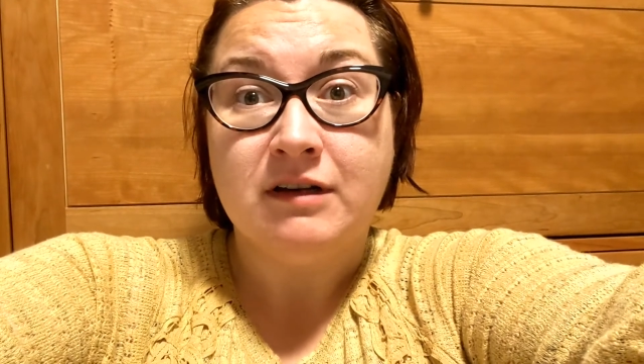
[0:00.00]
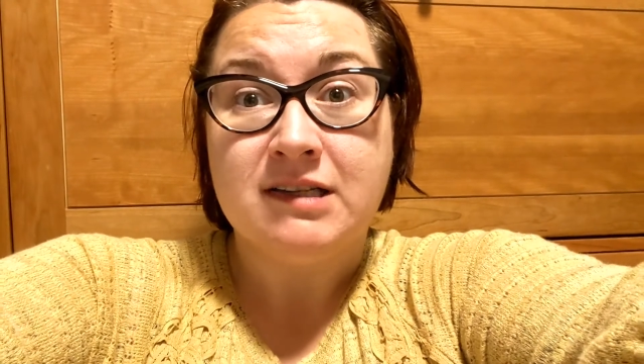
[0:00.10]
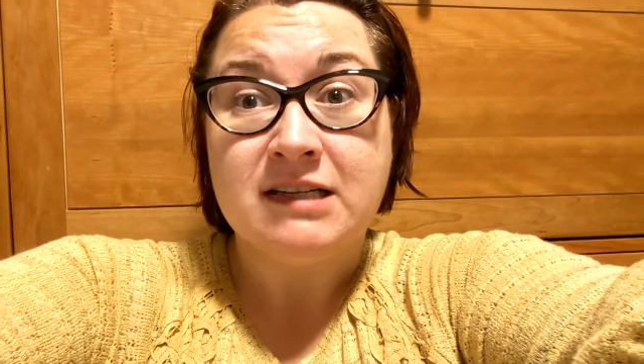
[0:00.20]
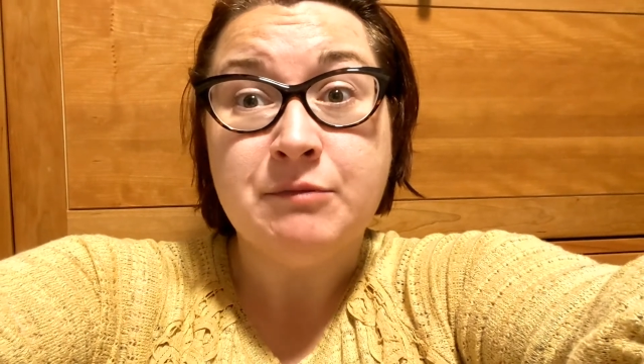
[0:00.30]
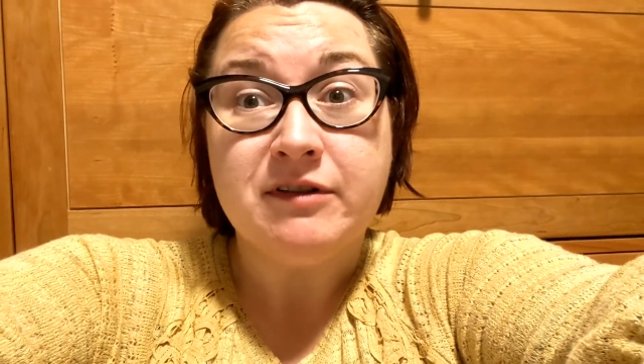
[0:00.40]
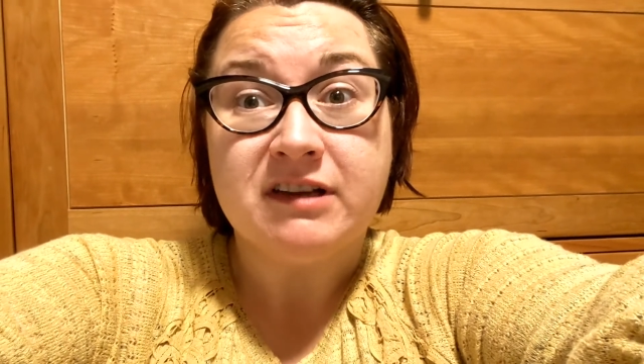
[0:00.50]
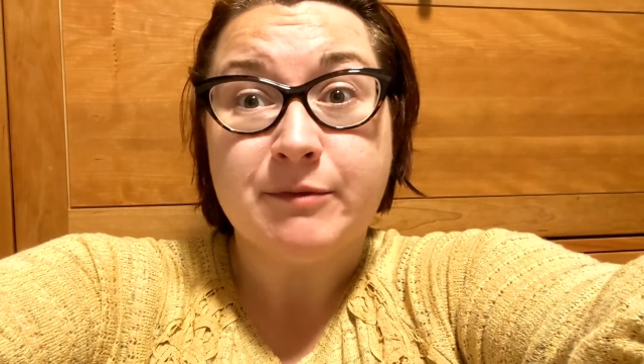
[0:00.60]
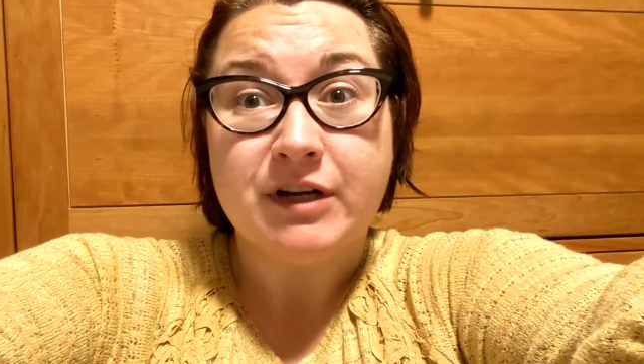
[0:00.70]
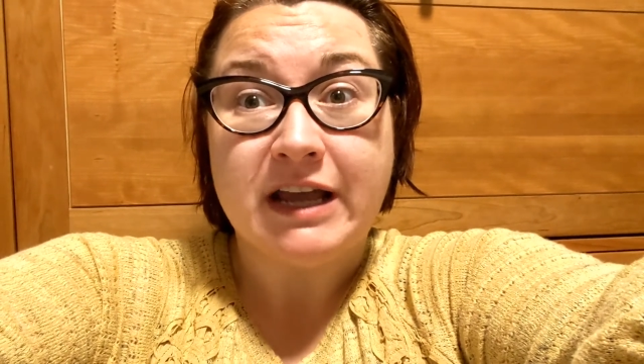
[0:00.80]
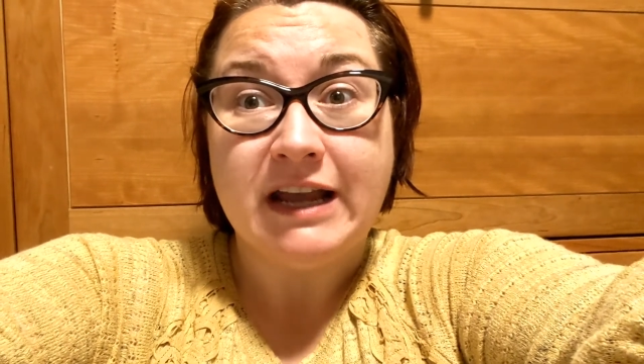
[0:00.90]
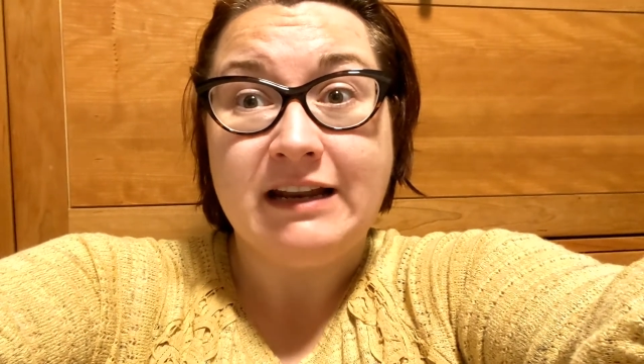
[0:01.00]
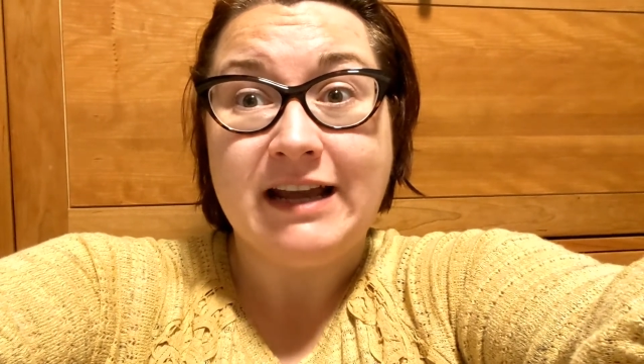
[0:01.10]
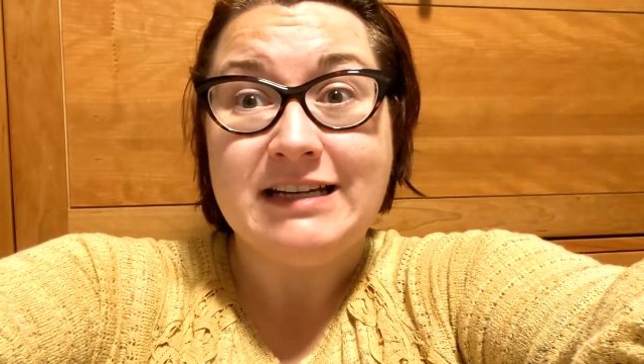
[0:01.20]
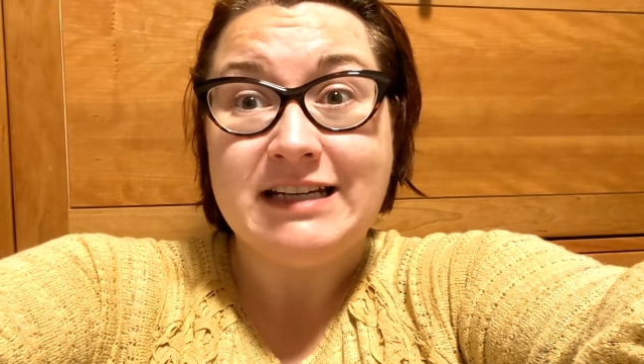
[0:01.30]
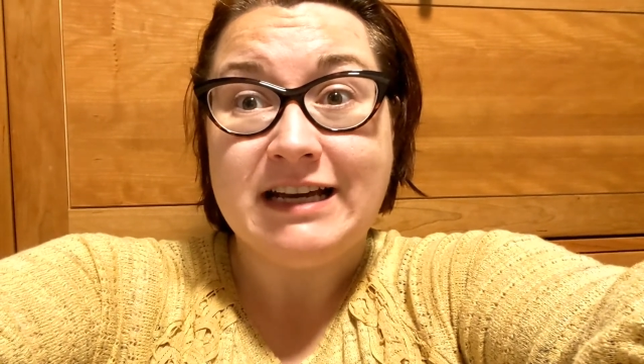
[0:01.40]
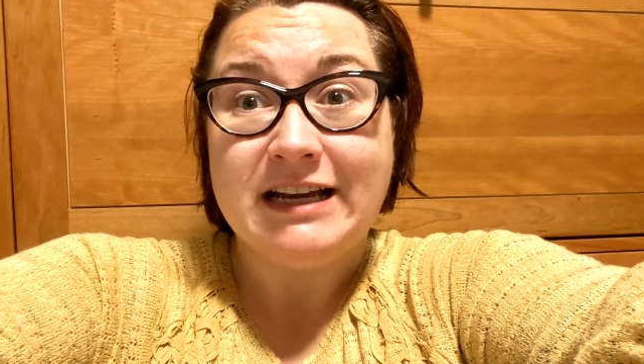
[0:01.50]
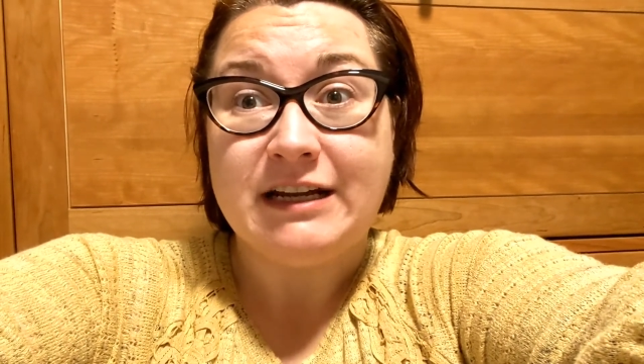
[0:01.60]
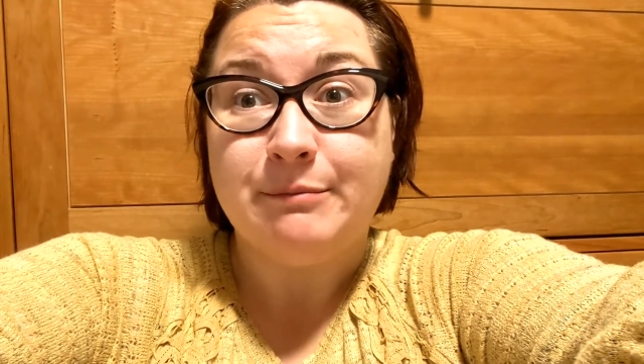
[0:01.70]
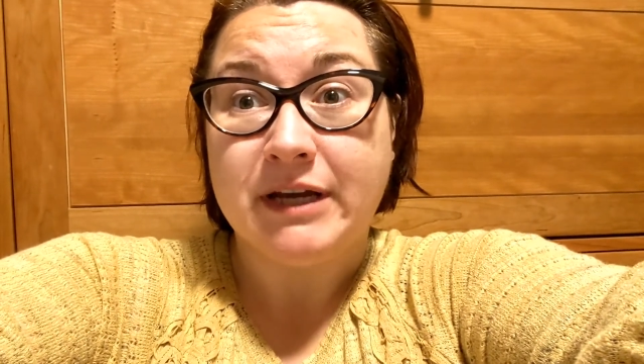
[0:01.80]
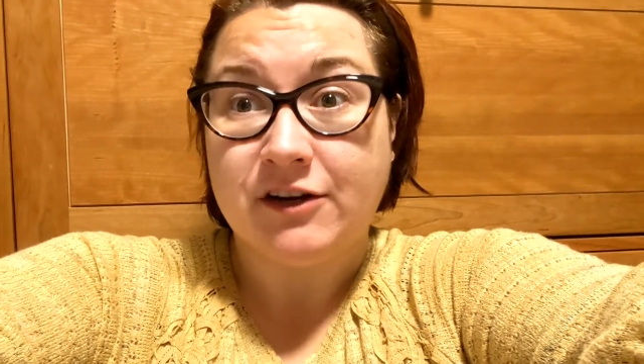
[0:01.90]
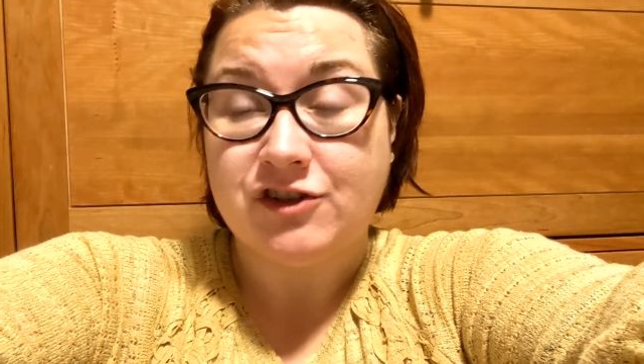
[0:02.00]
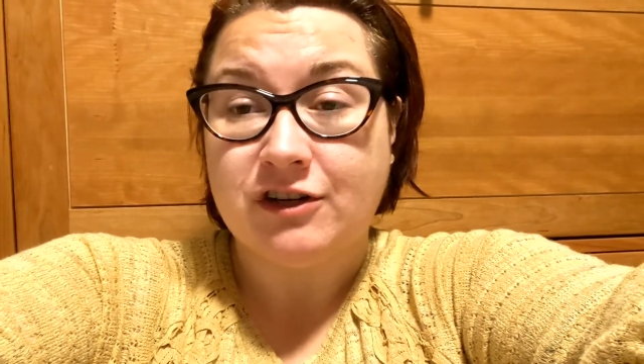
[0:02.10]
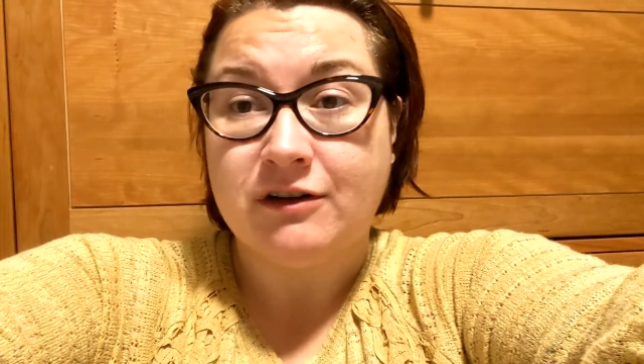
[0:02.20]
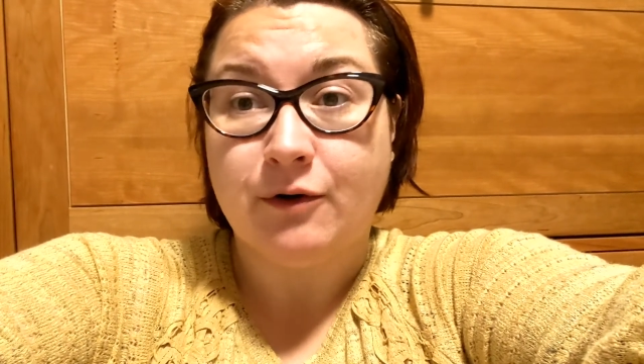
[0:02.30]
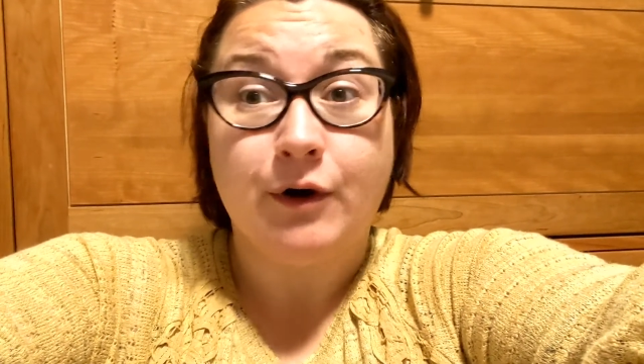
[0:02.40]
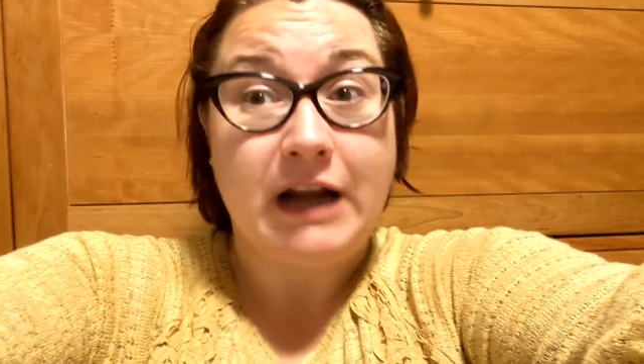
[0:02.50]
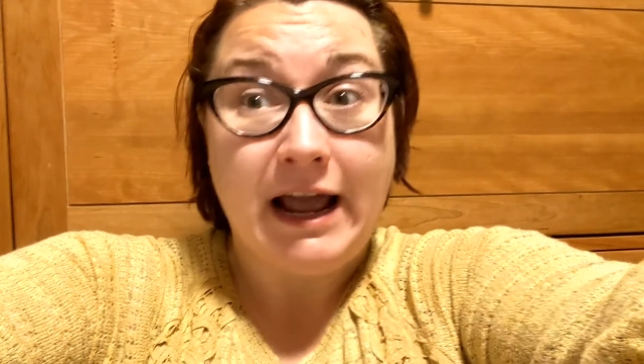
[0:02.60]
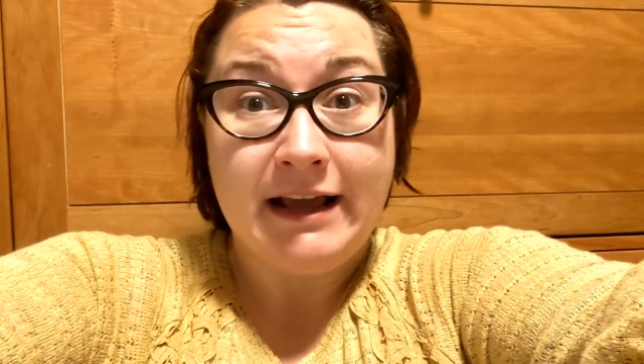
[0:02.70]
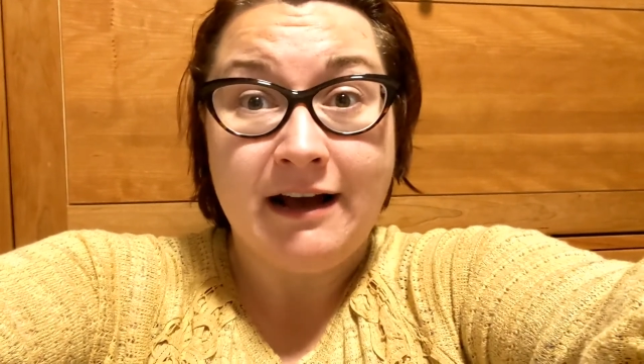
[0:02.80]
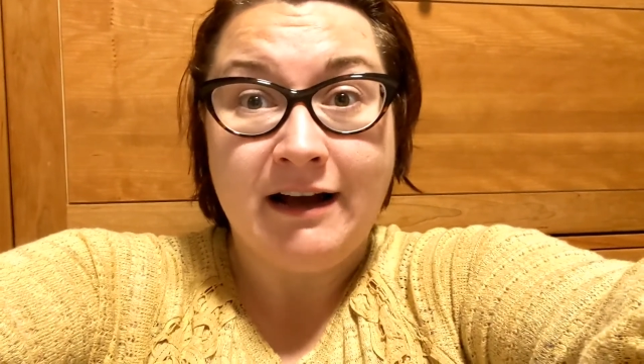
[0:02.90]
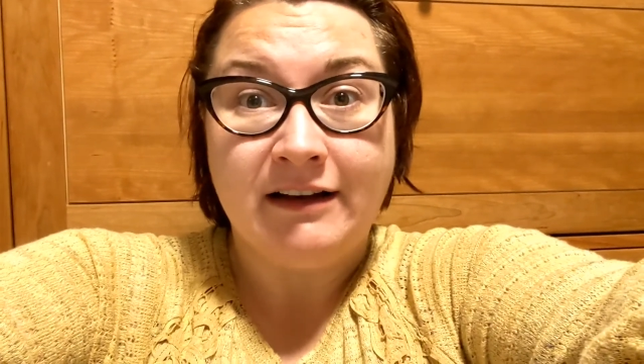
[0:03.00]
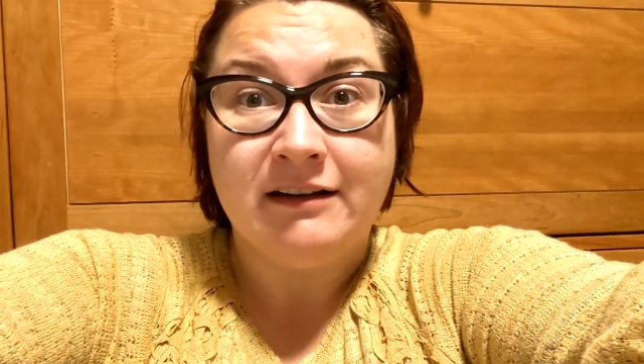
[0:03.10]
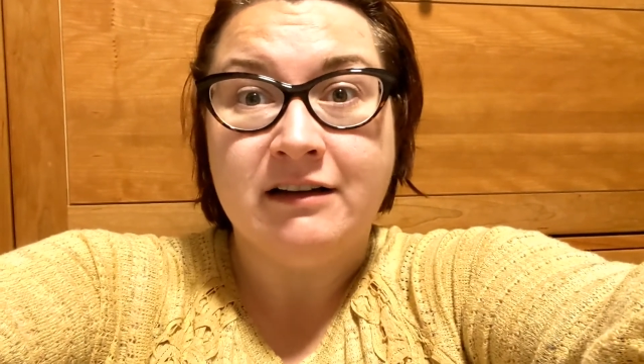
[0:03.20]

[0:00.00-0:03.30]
Symbols communicate an idea in a picture or an icon,